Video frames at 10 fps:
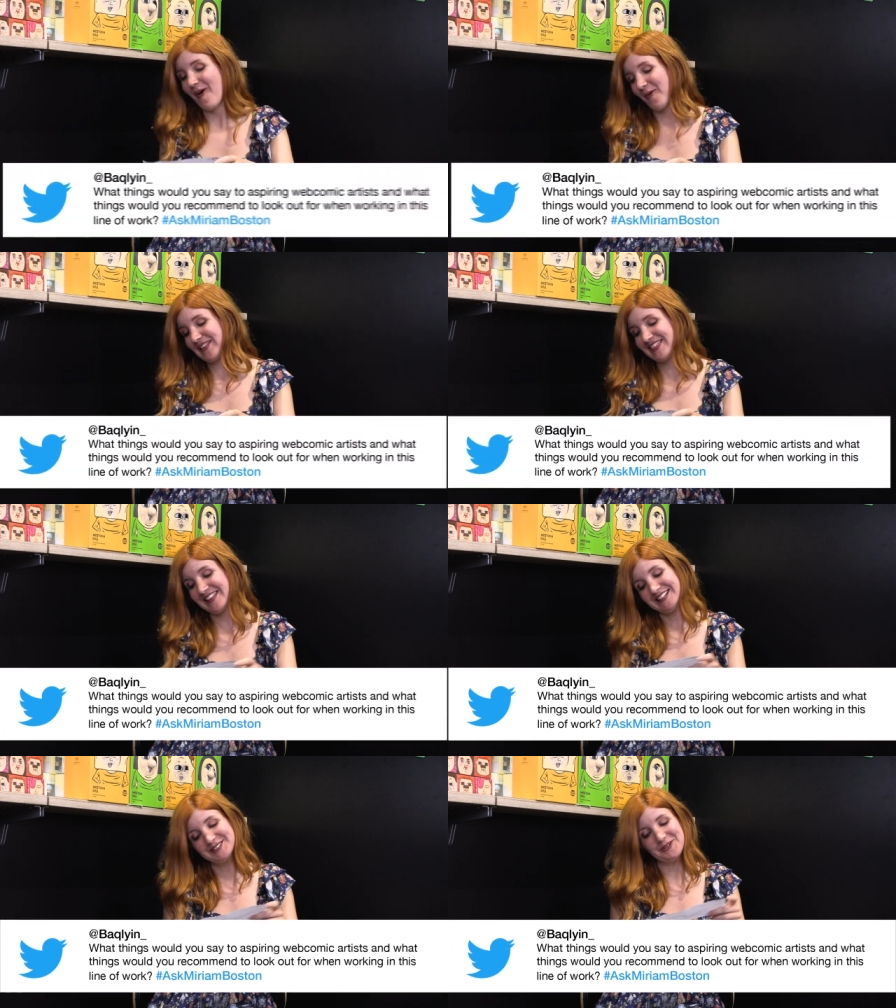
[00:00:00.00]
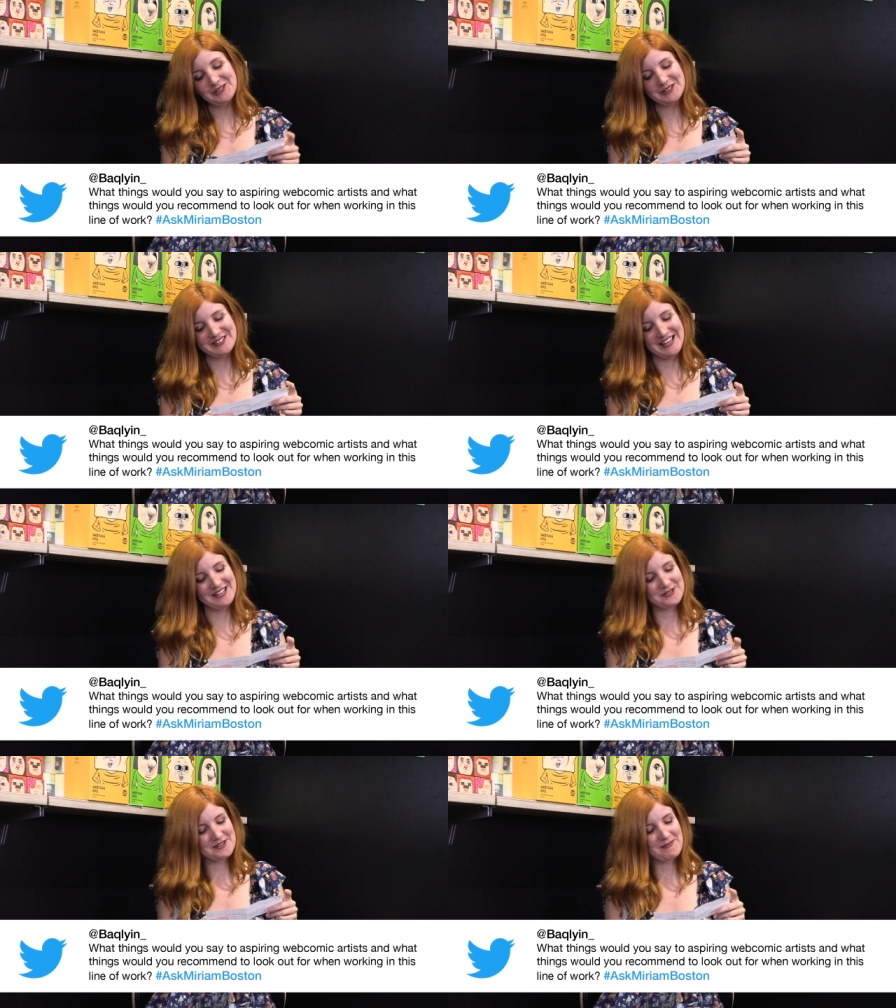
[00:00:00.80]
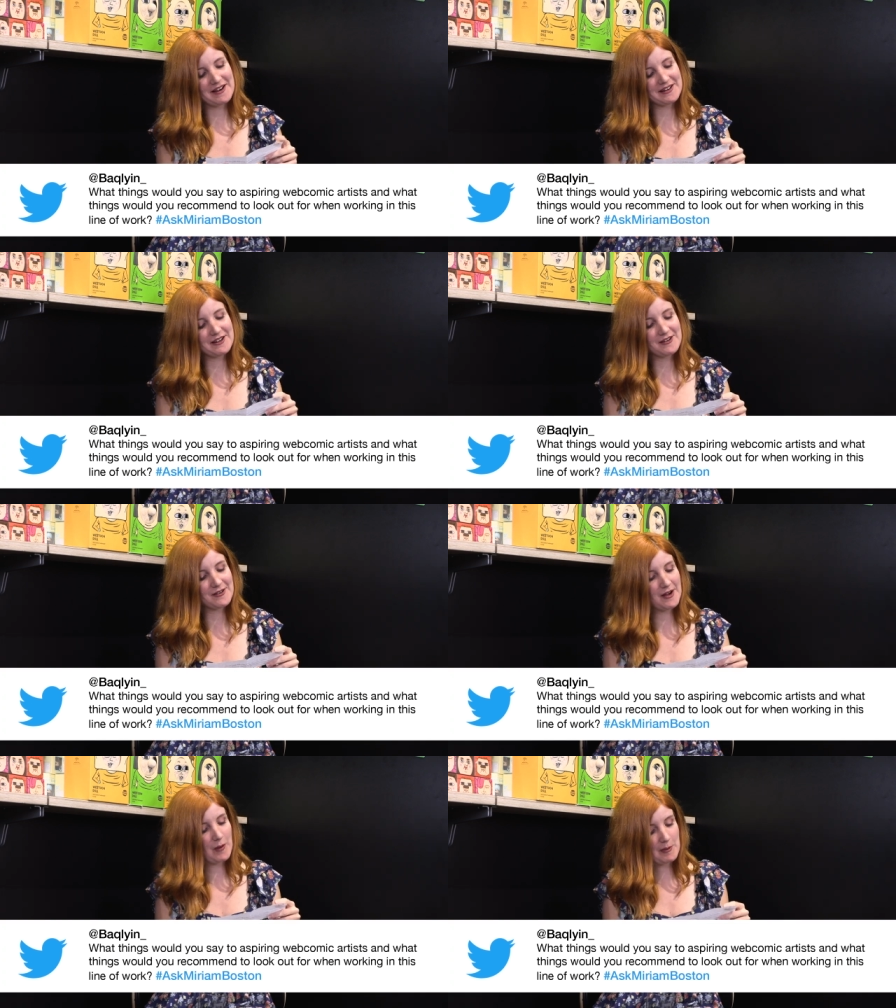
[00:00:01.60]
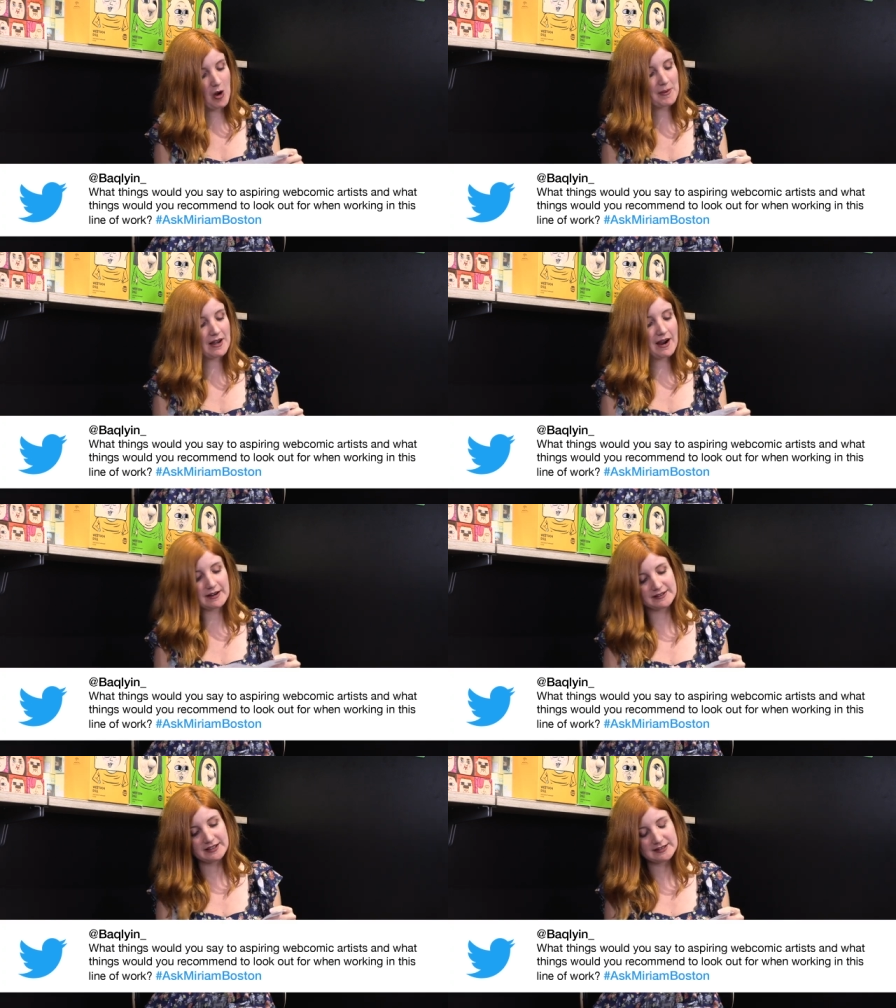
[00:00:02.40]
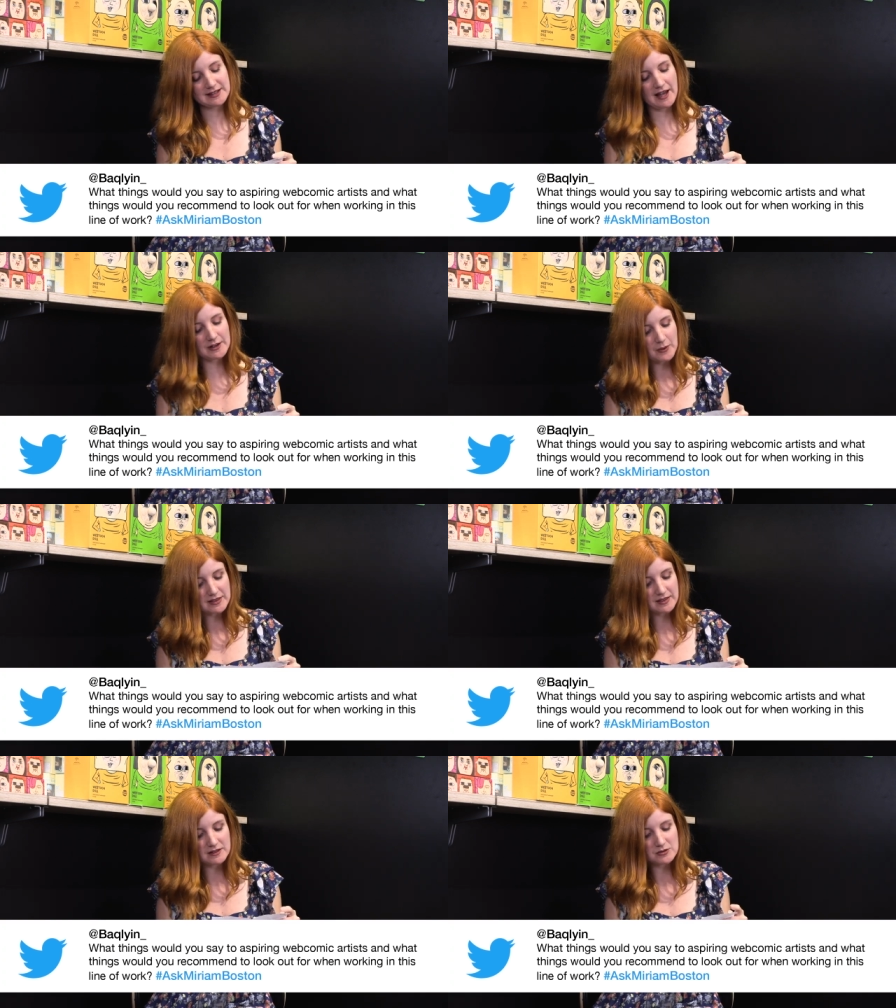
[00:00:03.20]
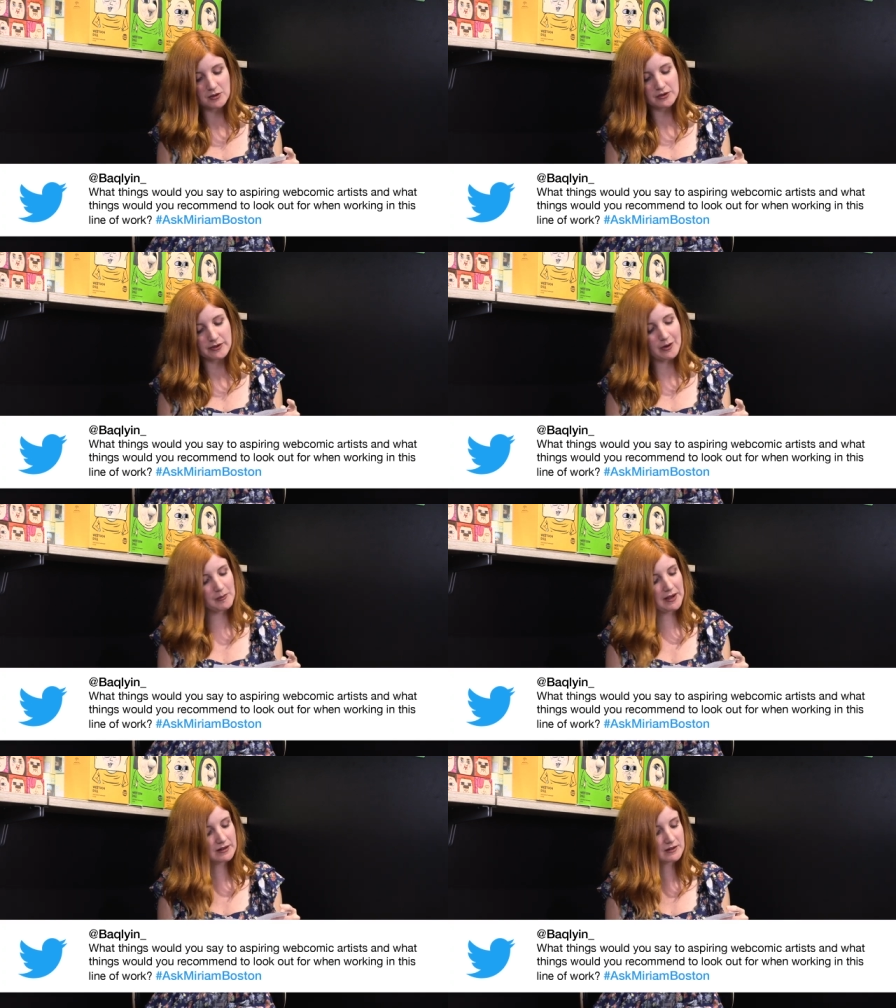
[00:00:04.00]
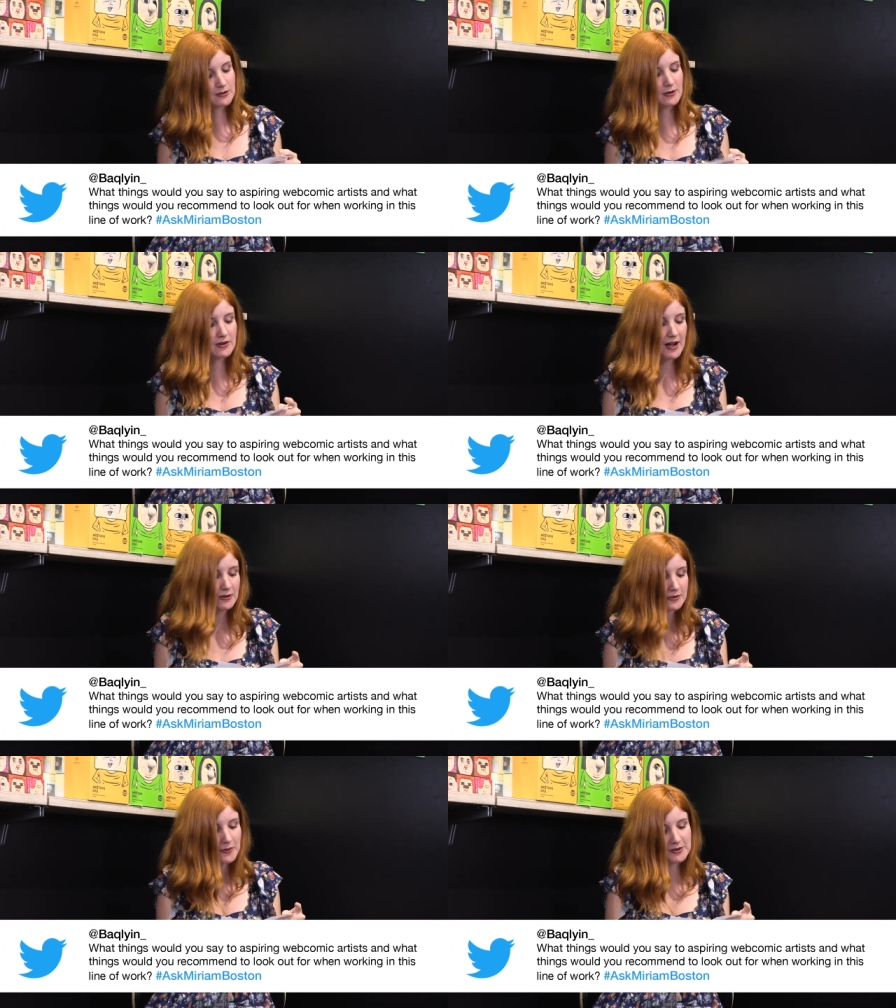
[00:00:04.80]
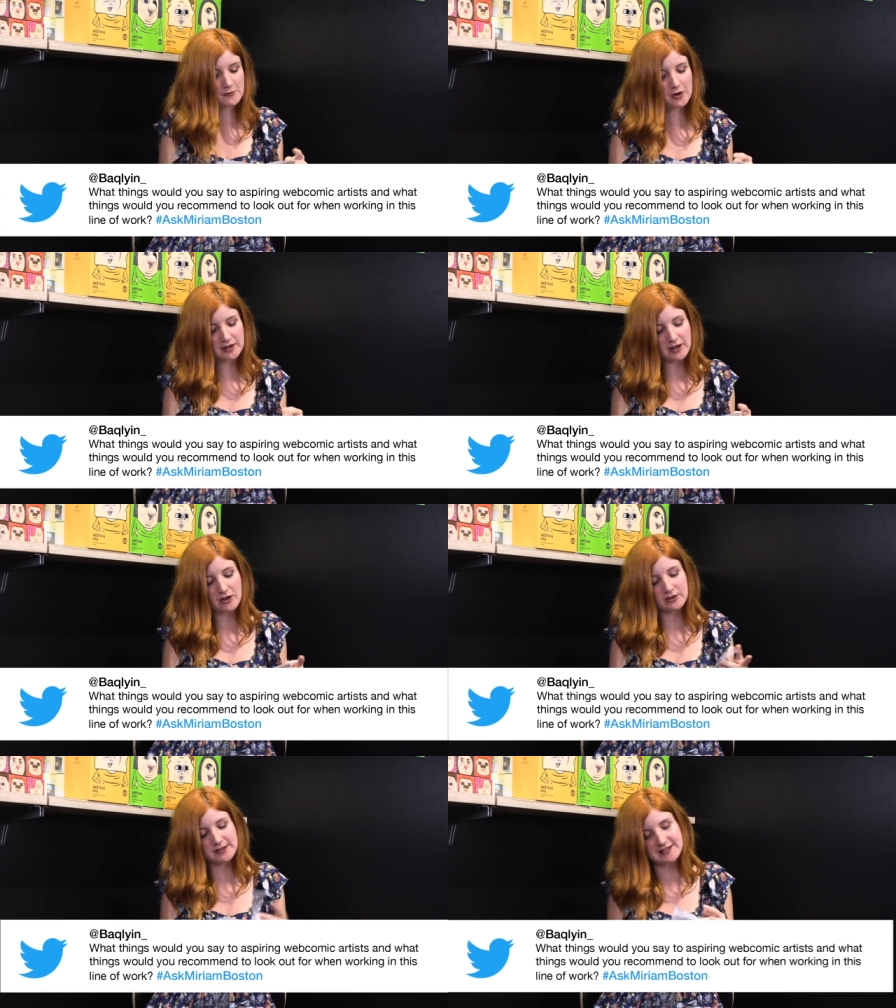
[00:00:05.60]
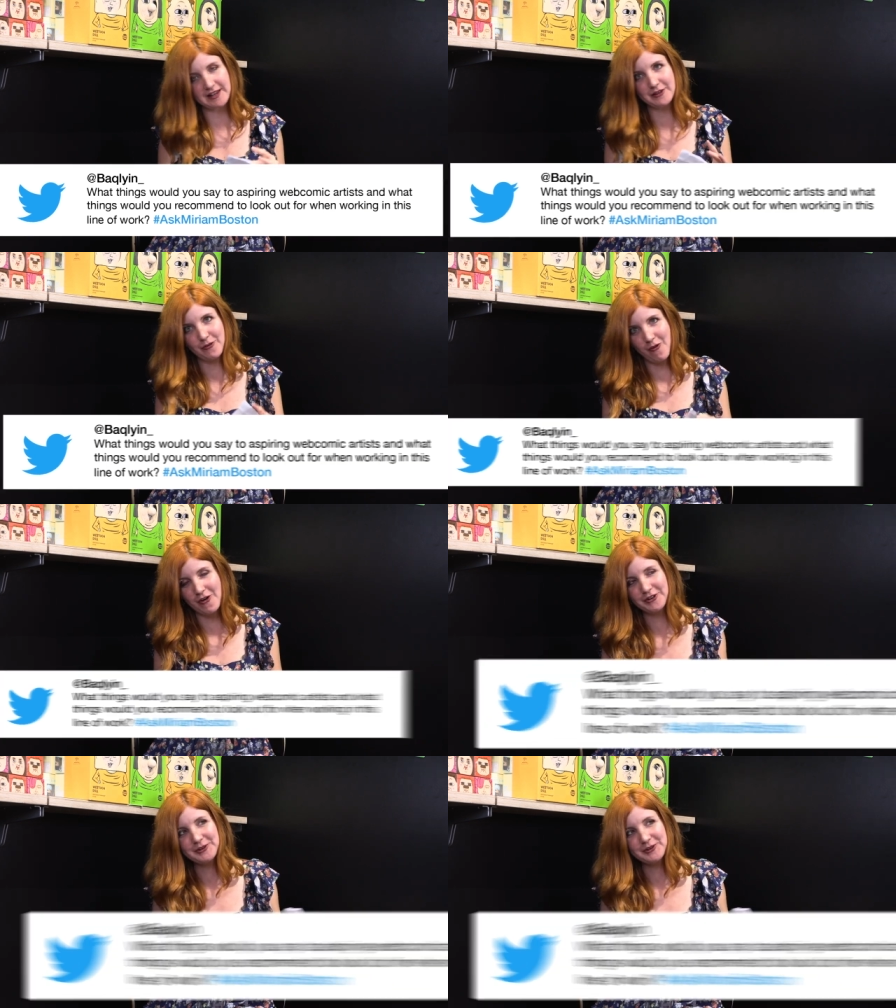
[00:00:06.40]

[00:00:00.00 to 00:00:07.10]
what things would you say to aspiring webcomic artists and what things would you recommend to look out when working on this line of work?